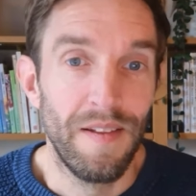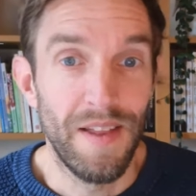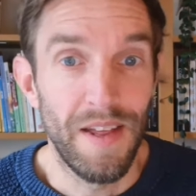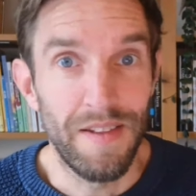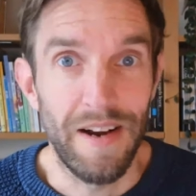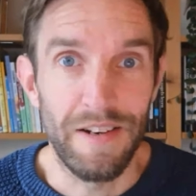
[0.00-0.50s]

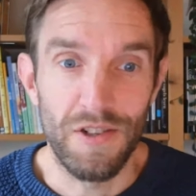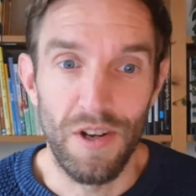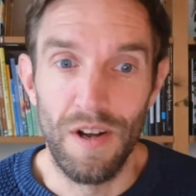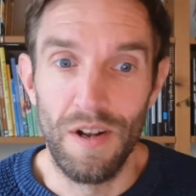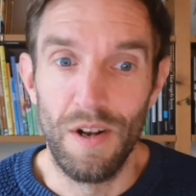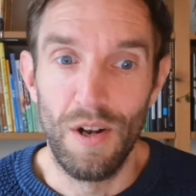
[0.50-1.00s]
Then there's
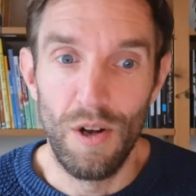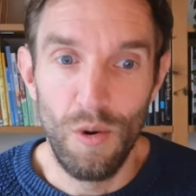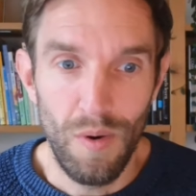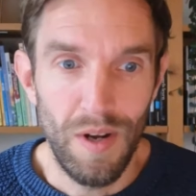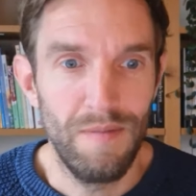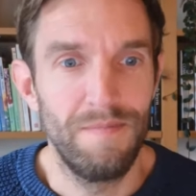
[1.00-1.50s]
nice.
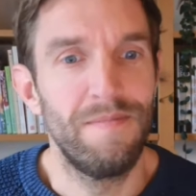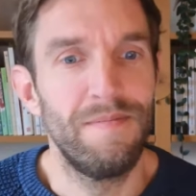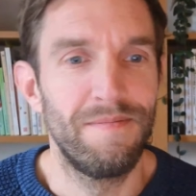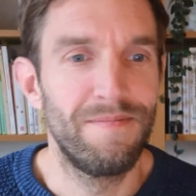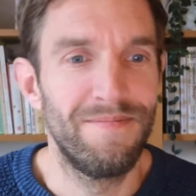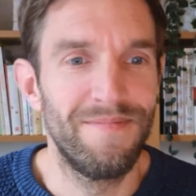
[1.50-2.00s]
Lua.
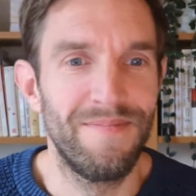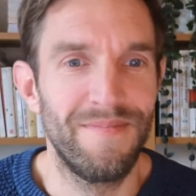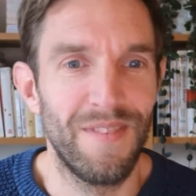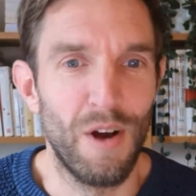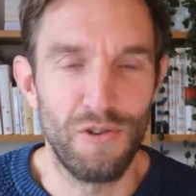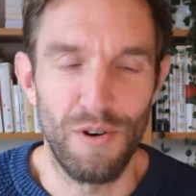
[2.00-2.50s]

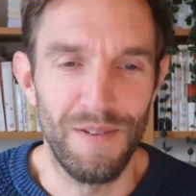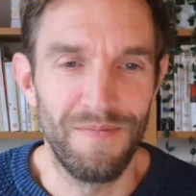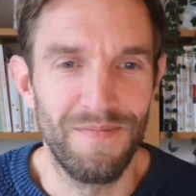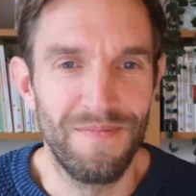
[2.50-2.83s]
Oh, sorry.